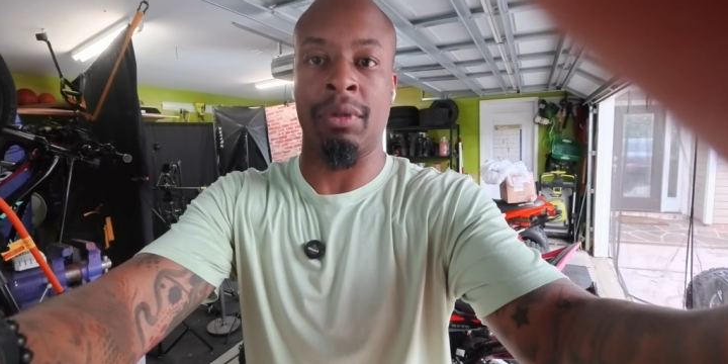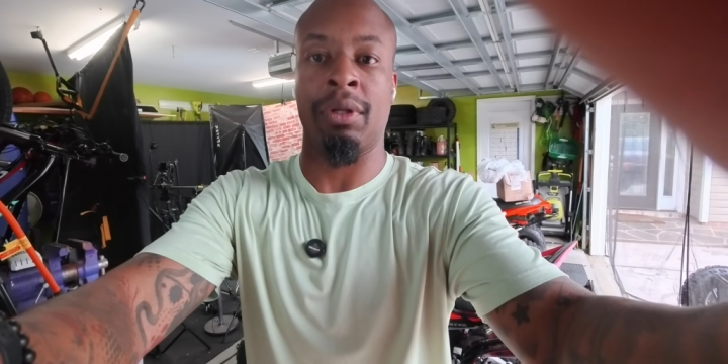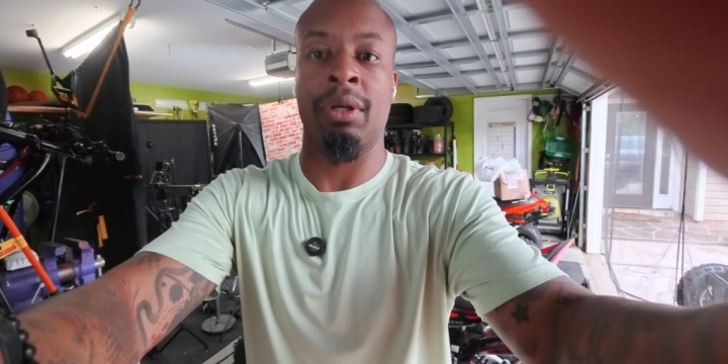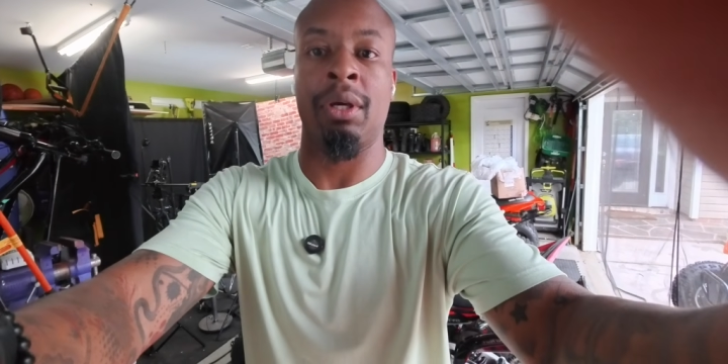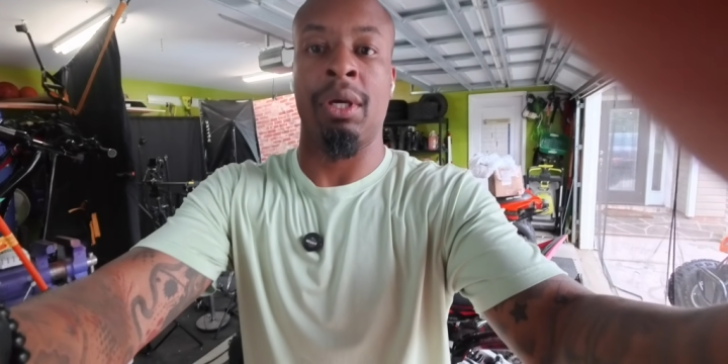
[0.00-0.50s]

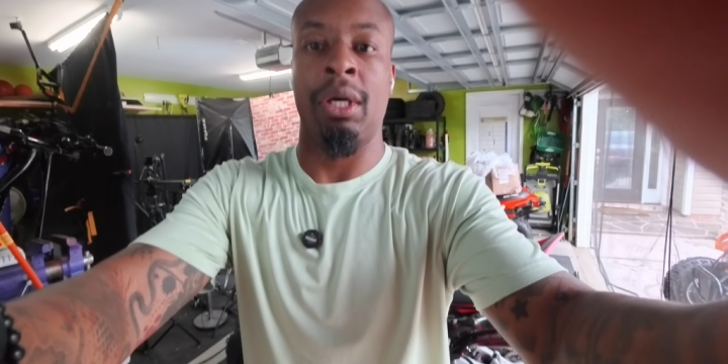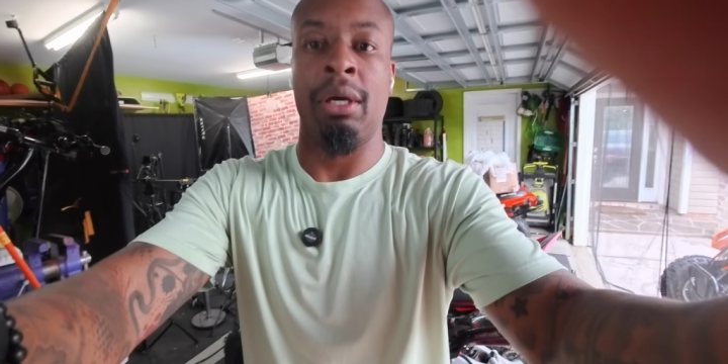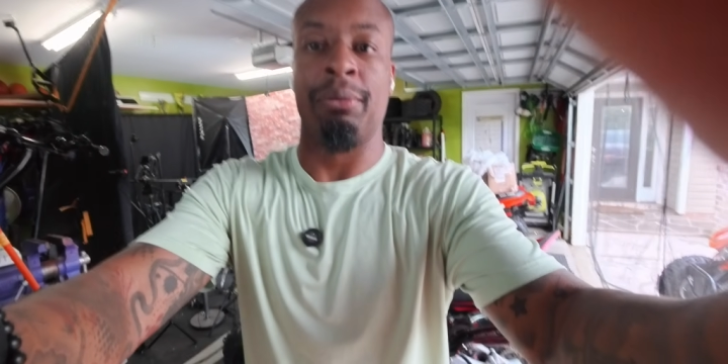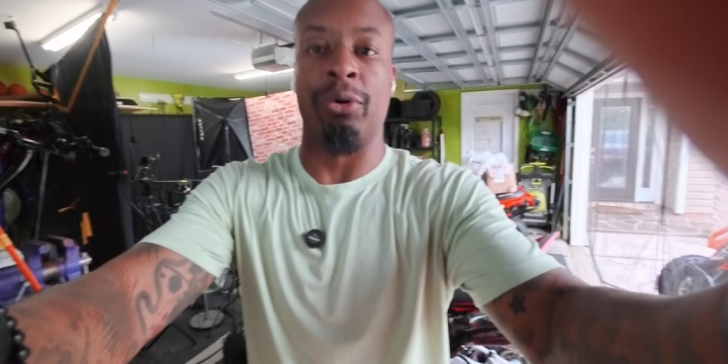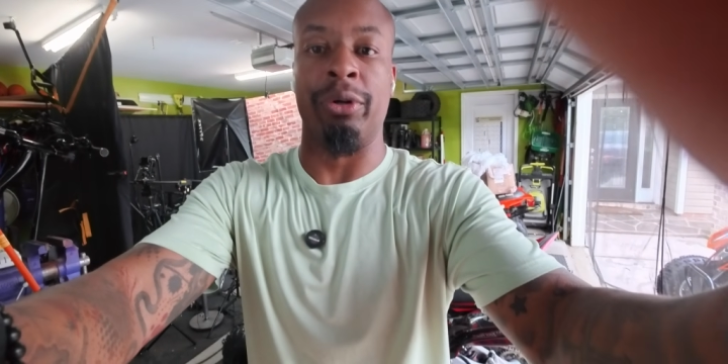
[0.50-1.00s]
I'm
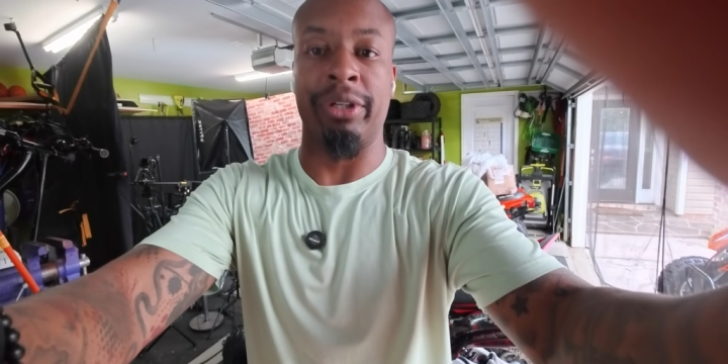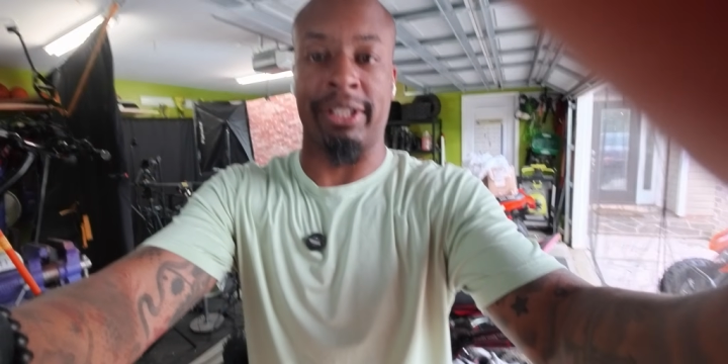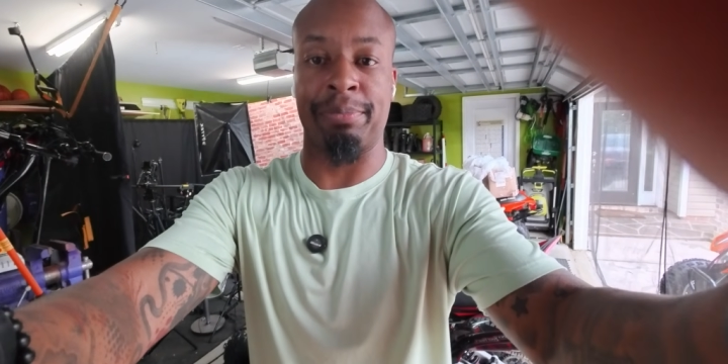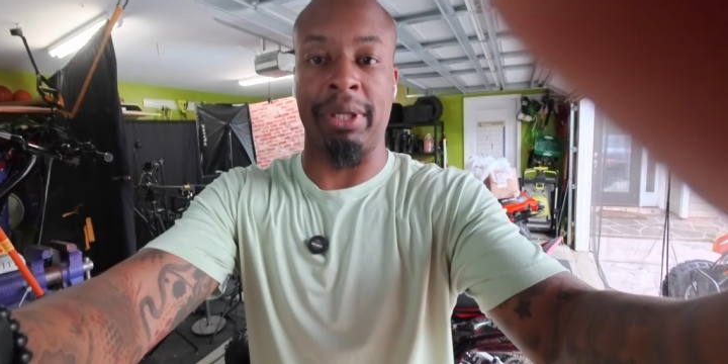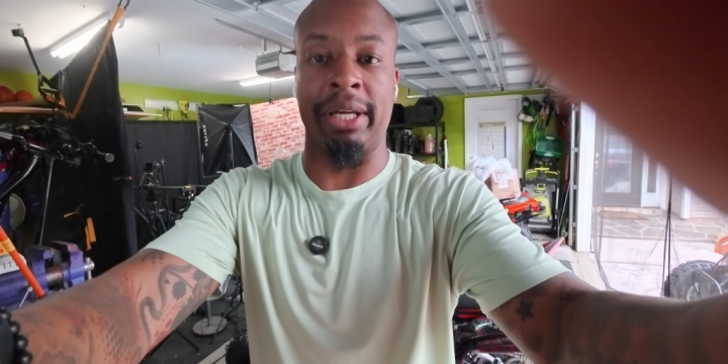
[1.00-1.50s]
going to
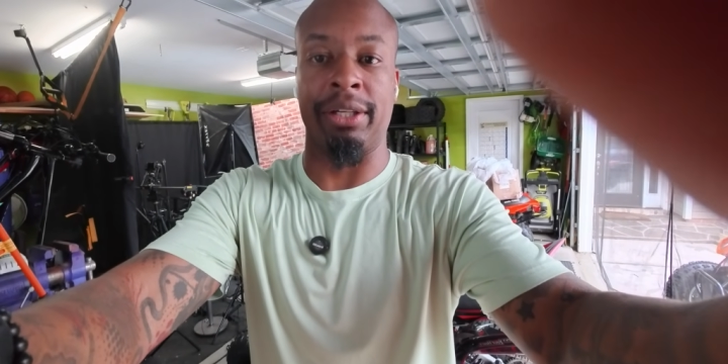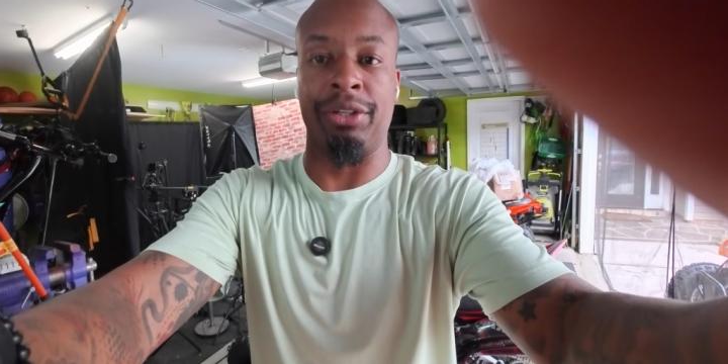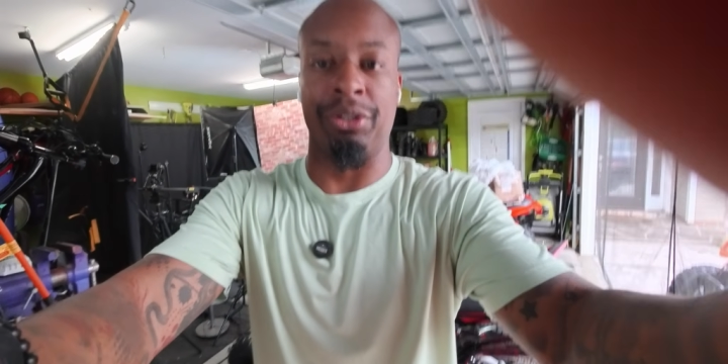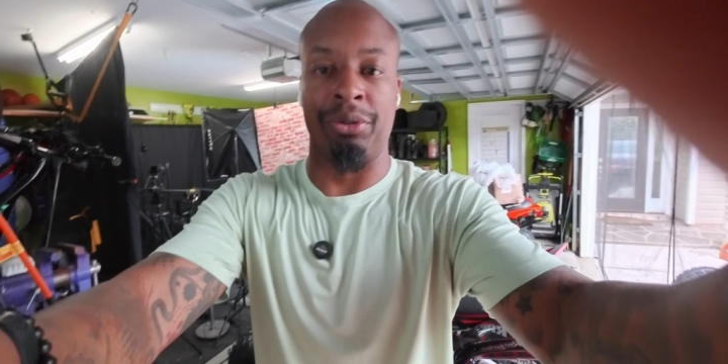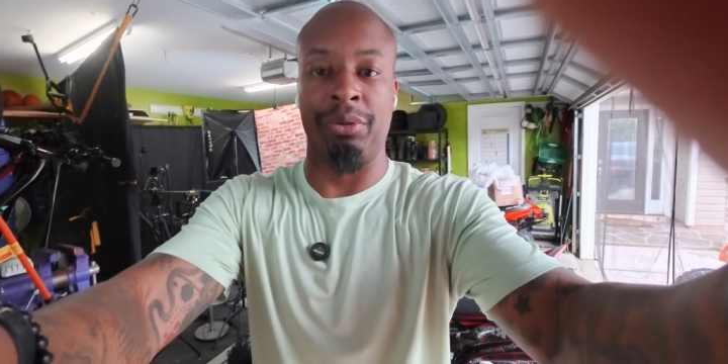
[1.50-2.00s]
explain to
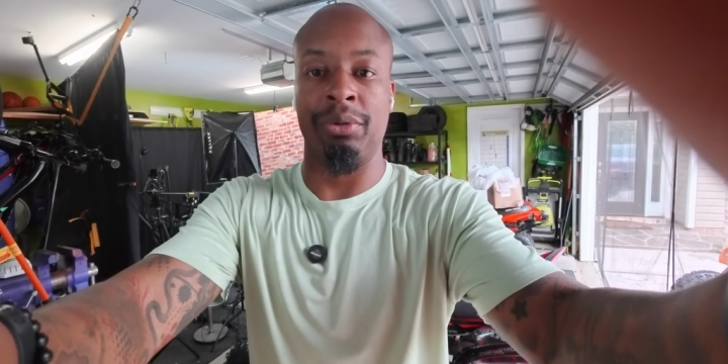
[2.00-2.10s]
you